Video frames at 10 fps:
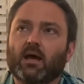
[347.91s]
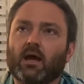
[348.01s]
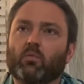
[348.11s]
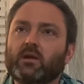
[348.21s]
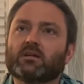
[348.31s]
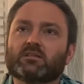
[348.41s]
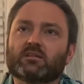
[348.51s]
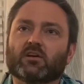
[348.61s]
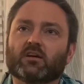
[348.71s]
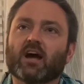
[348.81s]
and we
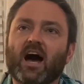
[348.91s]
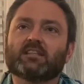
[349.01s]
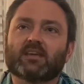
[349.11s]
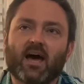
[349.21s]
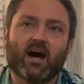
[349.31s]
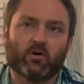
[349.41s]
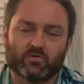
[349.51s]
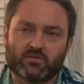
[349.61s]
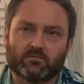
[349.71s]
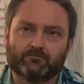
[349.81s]
consider God's
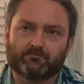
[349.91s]
house,